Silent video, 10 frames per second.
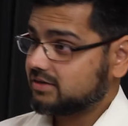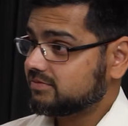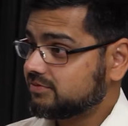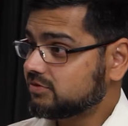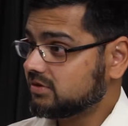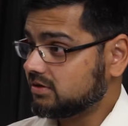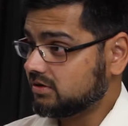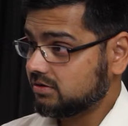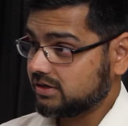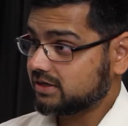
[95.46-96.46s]
at food
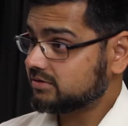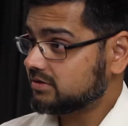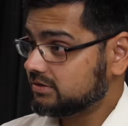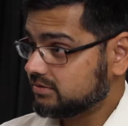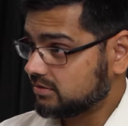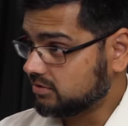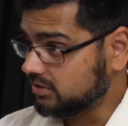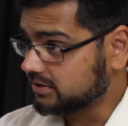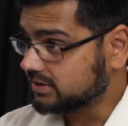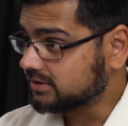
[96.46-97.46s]
or agricultural
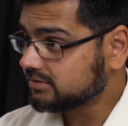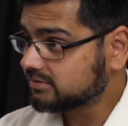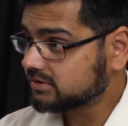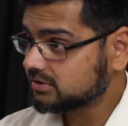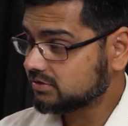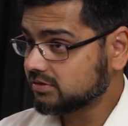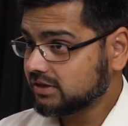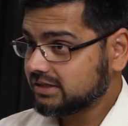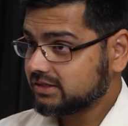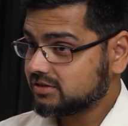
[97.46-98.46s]
quality. So
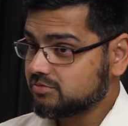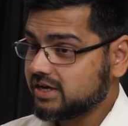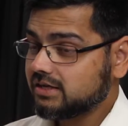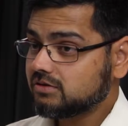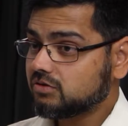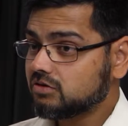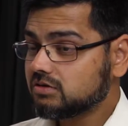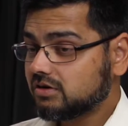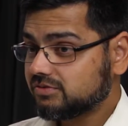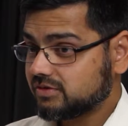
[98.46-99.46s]
the main
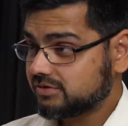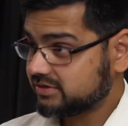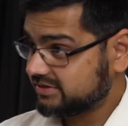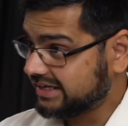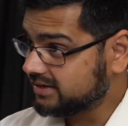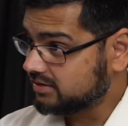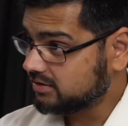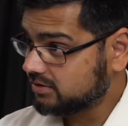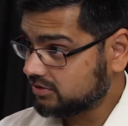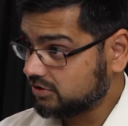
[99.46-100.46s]
goal of our
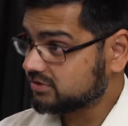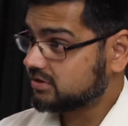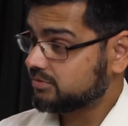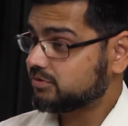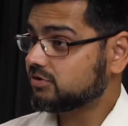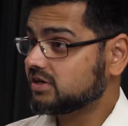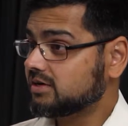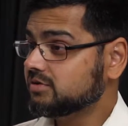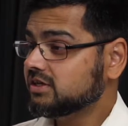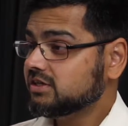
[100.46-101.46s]
center or OSCAR
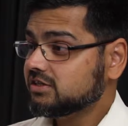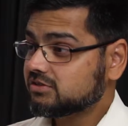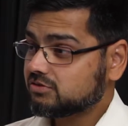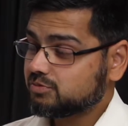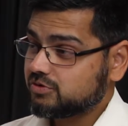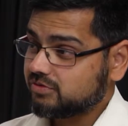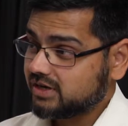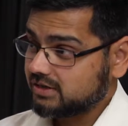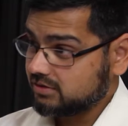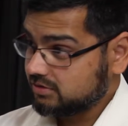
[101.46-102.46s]
program is to
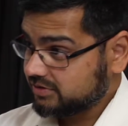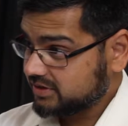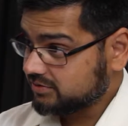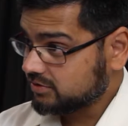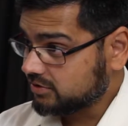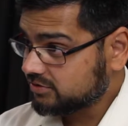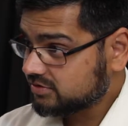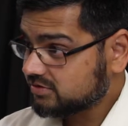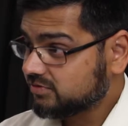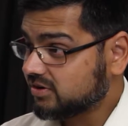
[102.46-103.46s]
provide innovative
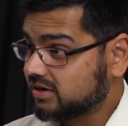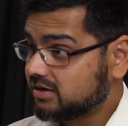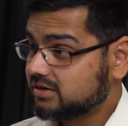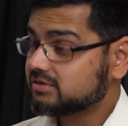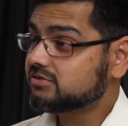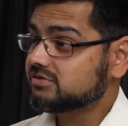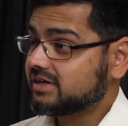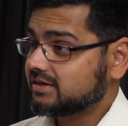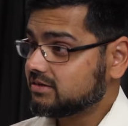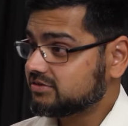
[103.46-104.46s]
solutions for current
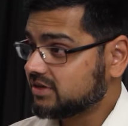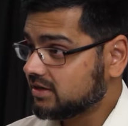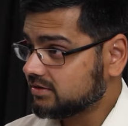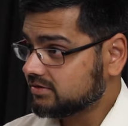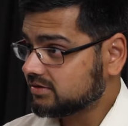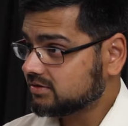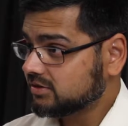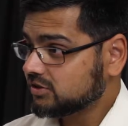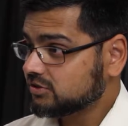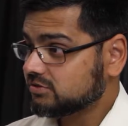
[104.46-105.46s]
societal challenges,
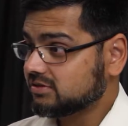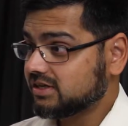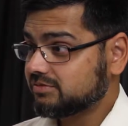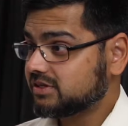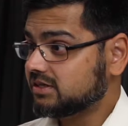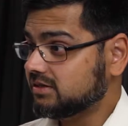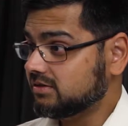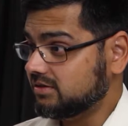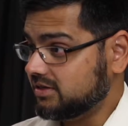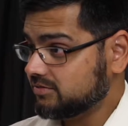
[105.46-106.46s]
so that we
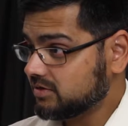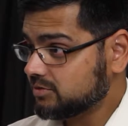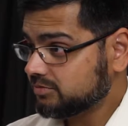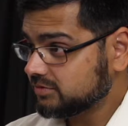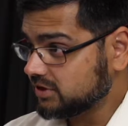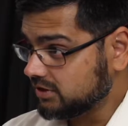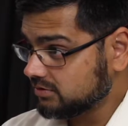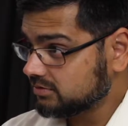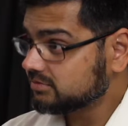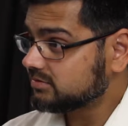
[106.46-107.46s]
can develop
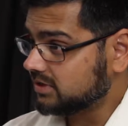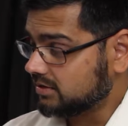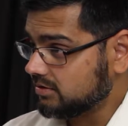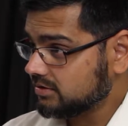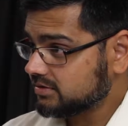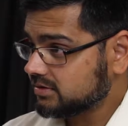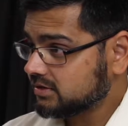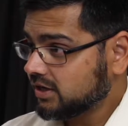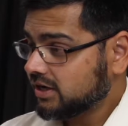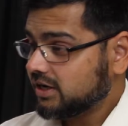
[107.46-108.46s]
new
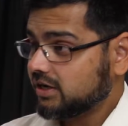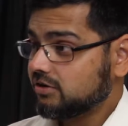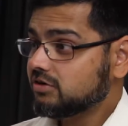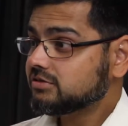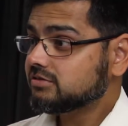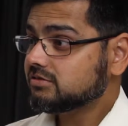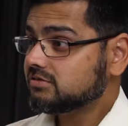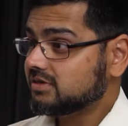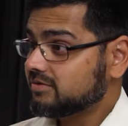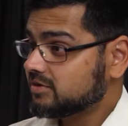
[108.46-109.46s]
technologies and also
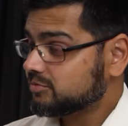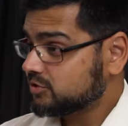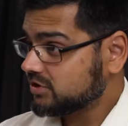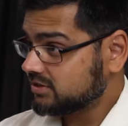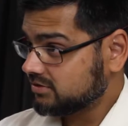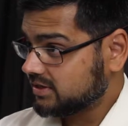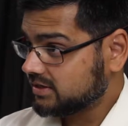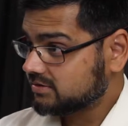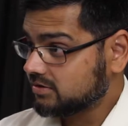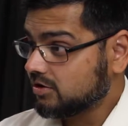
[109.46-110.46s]
develop new
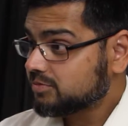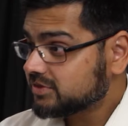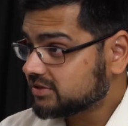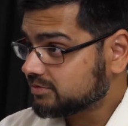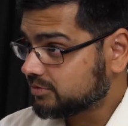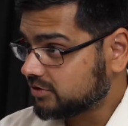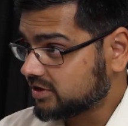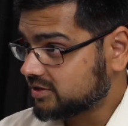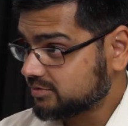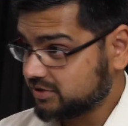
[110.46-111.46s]
educational optics
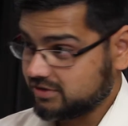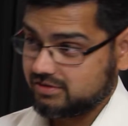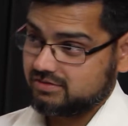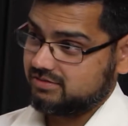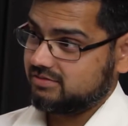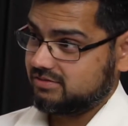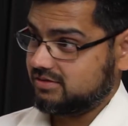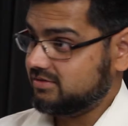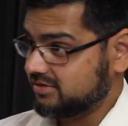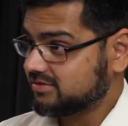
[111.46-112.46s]
programs, because
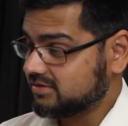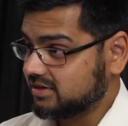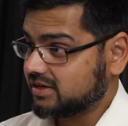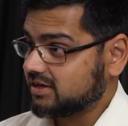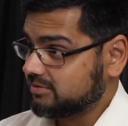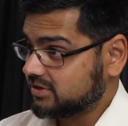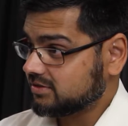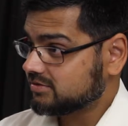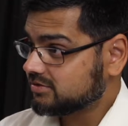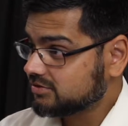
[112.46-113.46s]
this is an academic
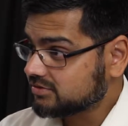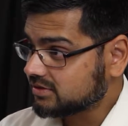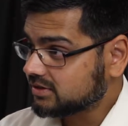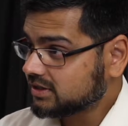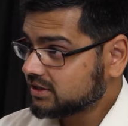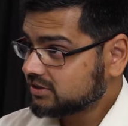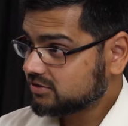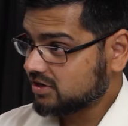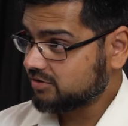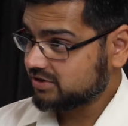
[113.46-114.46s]
institution.
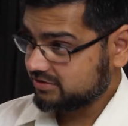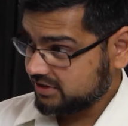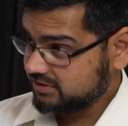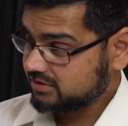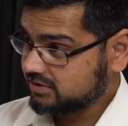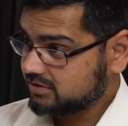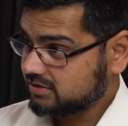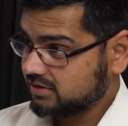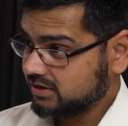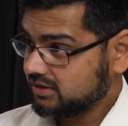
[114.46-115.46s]
So our research
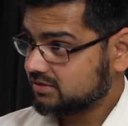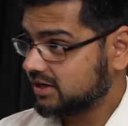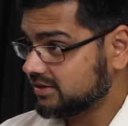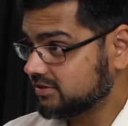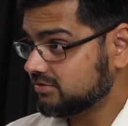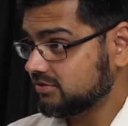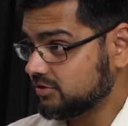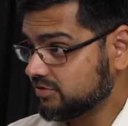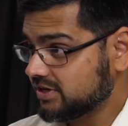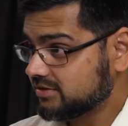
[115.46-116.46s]
ties into
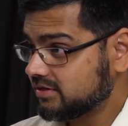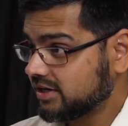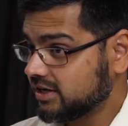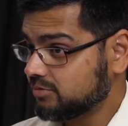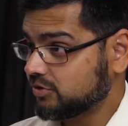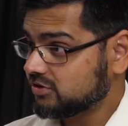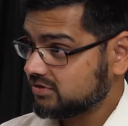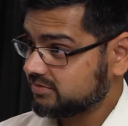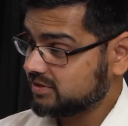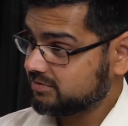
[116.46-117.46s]
innovation, and both
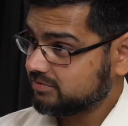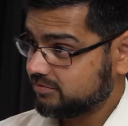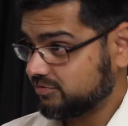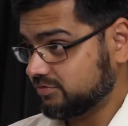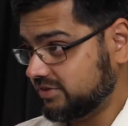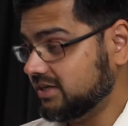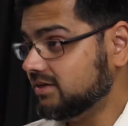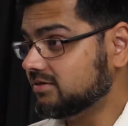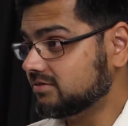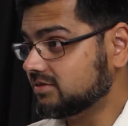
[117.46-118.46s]
of them feed
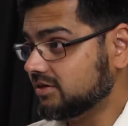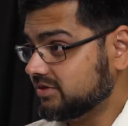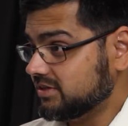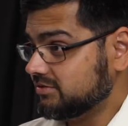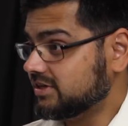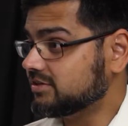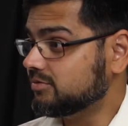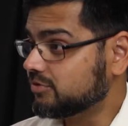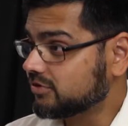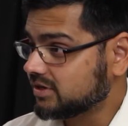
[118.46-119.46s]
into our
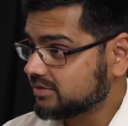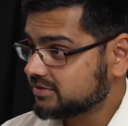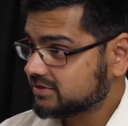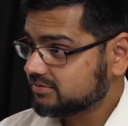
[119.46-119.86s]
education programs.